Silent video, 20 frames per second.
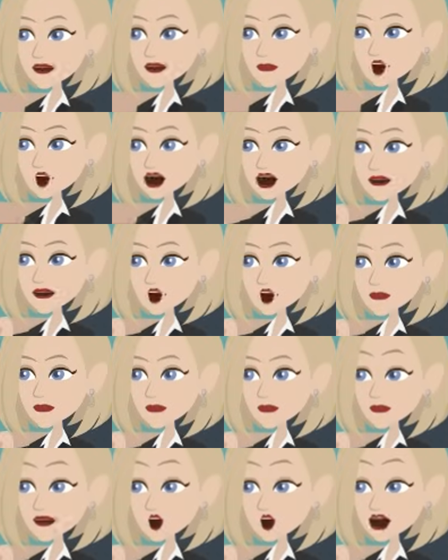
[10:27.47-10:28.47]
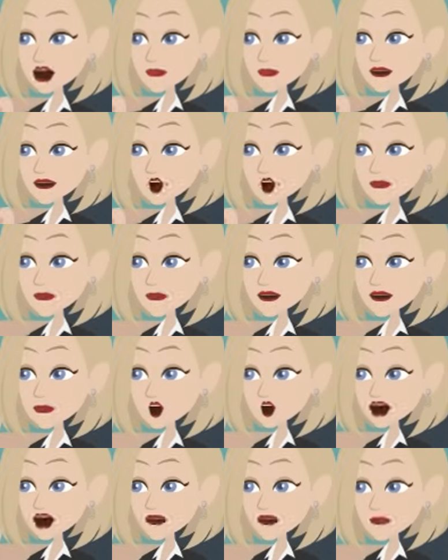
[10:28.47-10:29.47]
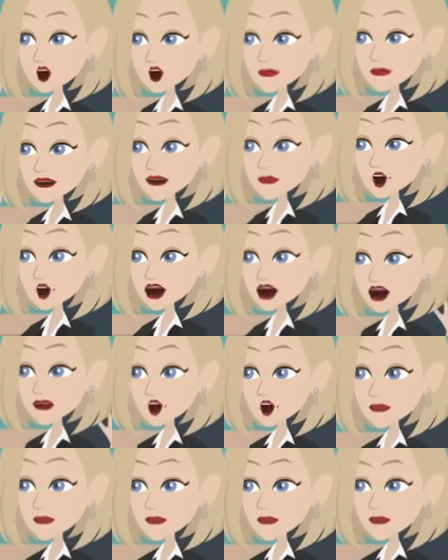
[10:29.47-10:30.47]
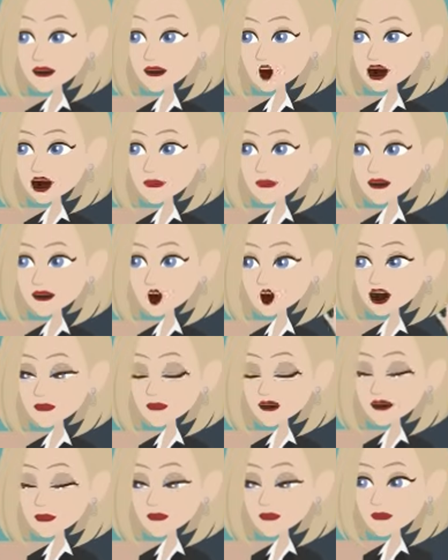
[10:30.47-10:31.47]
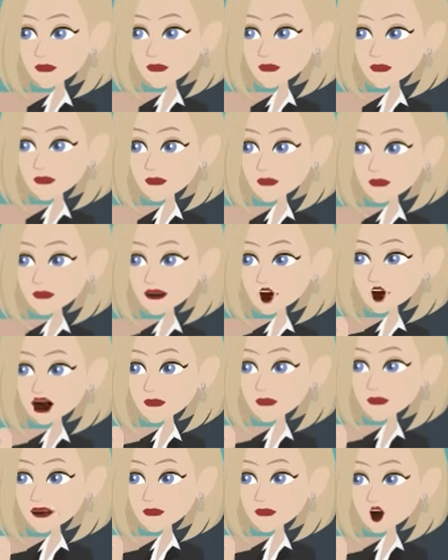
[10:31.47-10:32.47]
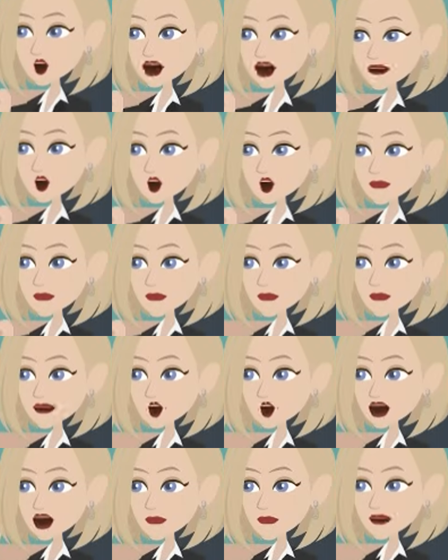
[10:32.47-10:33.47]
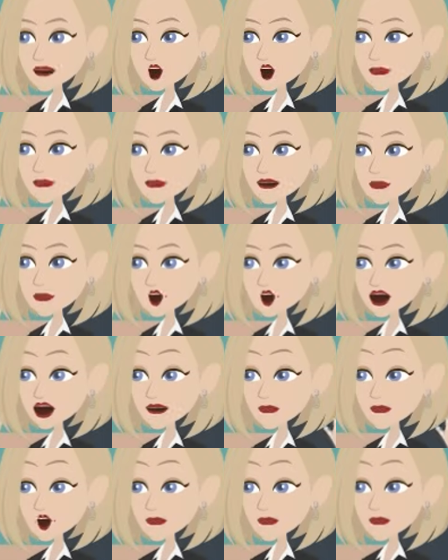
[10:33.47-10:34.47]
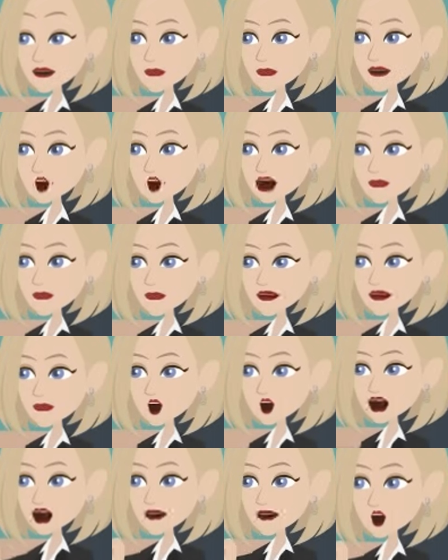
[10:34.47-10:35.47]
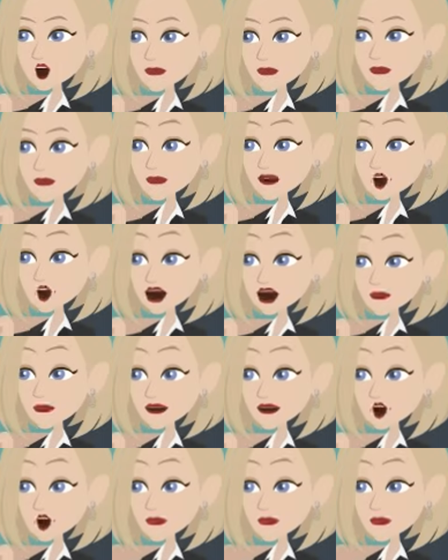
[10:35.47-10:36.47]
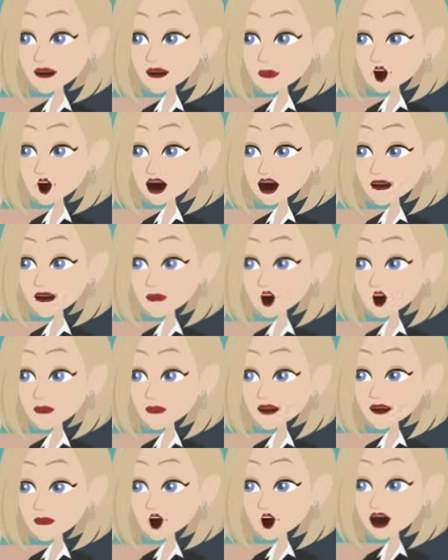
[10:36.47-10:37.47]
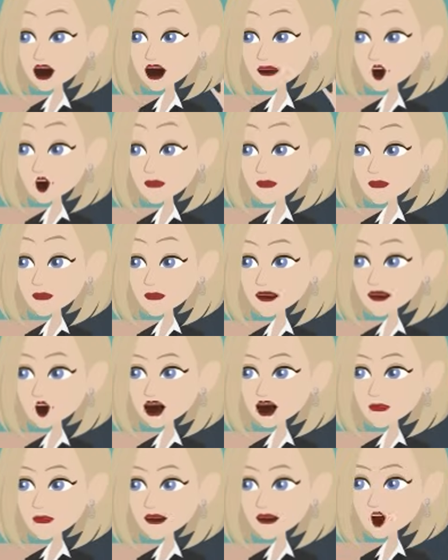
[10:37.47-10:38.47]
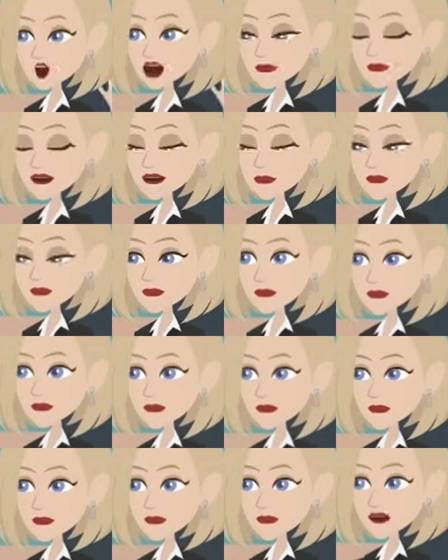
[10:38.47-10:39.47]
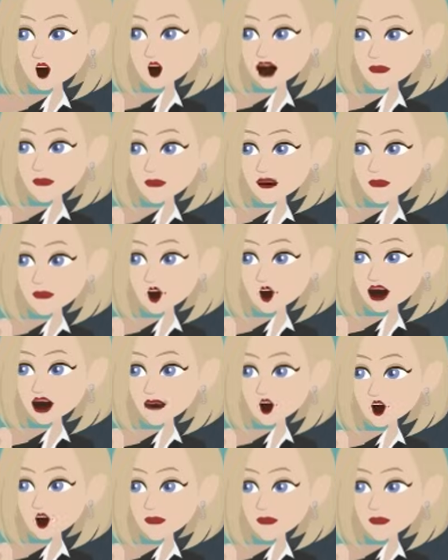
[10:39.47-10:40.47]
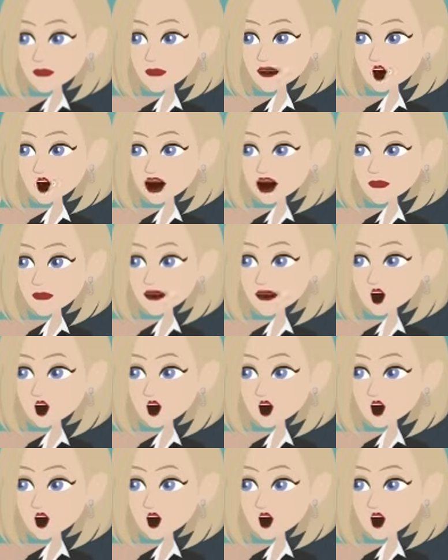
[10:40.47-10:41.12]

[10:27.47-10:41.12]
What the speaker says: If you remember that do is about activity and make is about creation, the difference becomes clearer. Another pair that often causes confusion is say and tell. The verb say focuses on the words a person speaks.